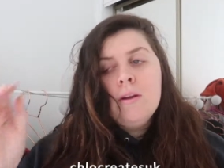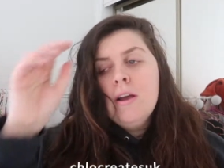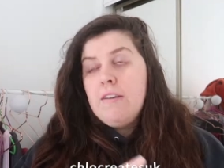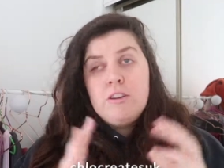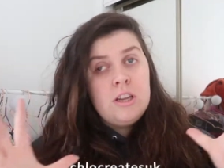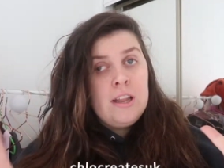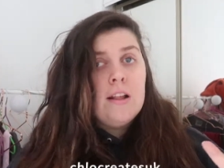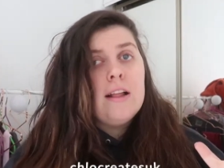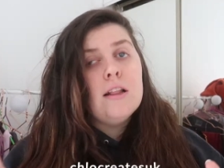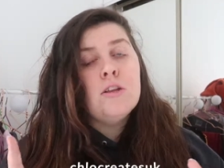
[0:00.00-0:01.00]
I've just done
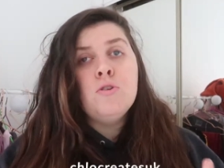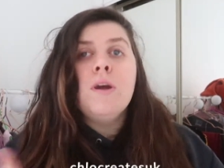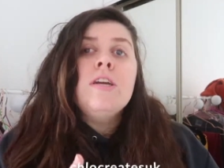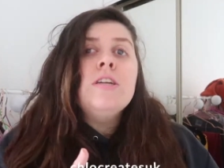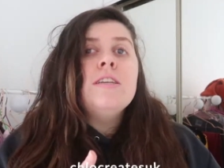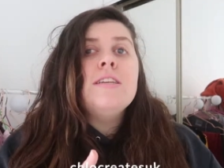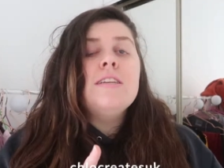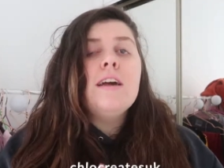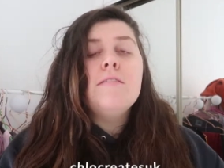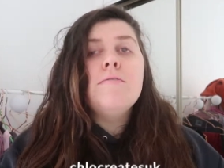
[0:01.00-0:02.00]
little illustrations and
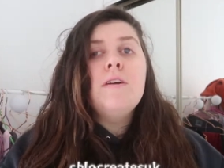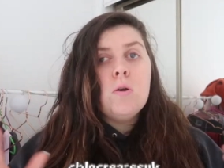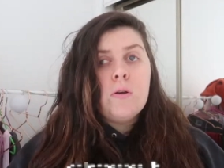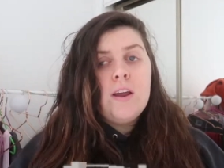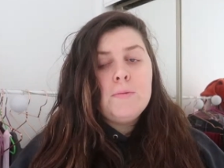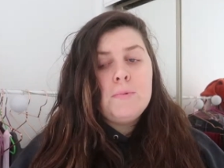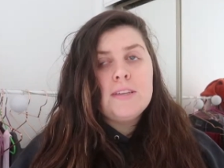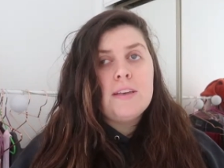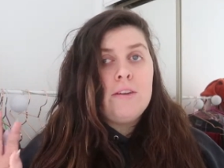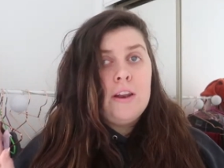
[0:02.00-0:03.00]
stuff. Chlo Creates,
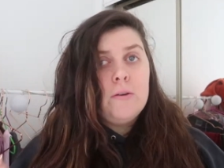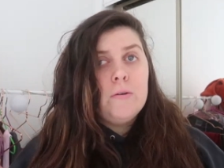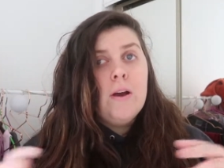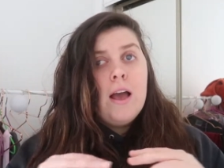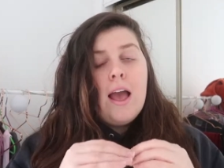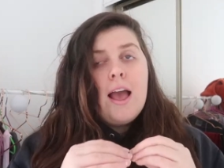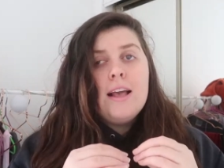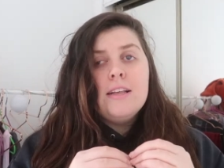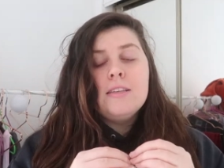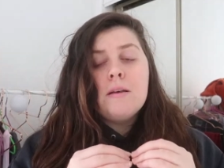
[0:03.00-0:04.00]
basically if you didn't know,
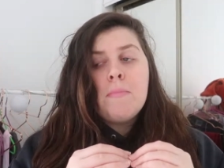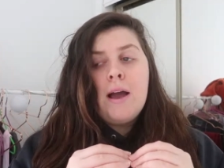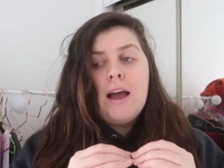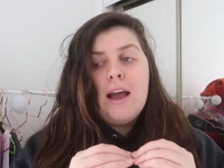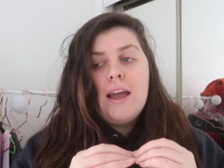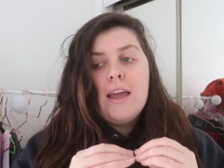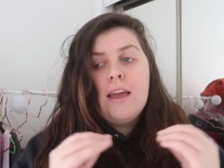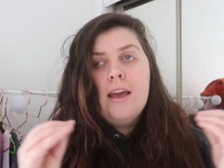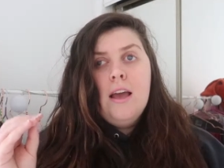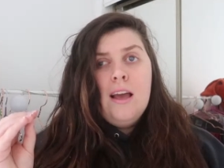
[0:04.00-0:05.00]
is my